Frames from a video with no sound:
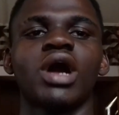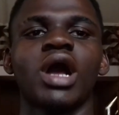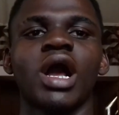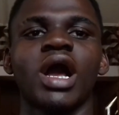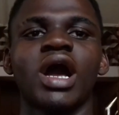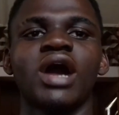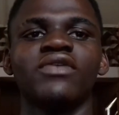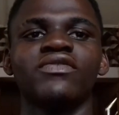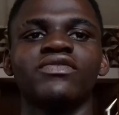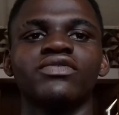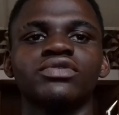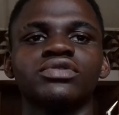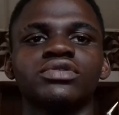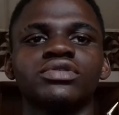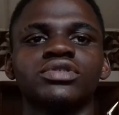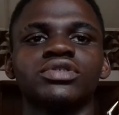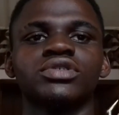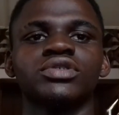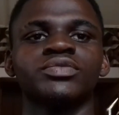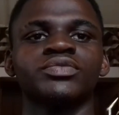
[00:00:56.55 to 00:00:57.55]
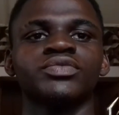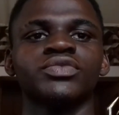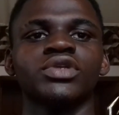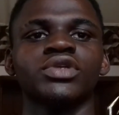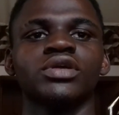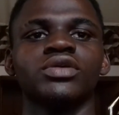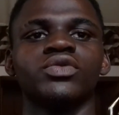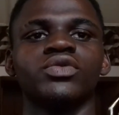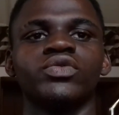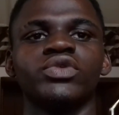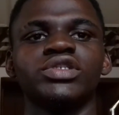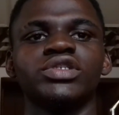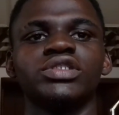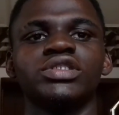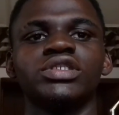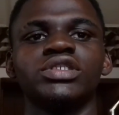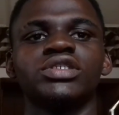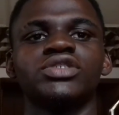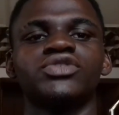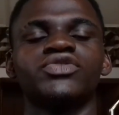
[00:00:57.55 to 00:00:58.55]
haven't reached
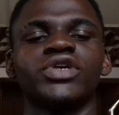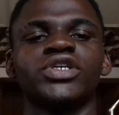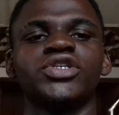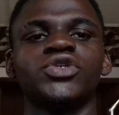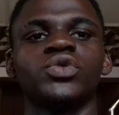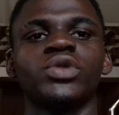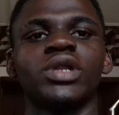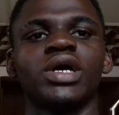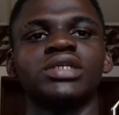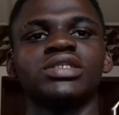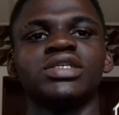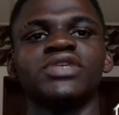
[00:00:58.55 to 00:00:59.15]
the threshold.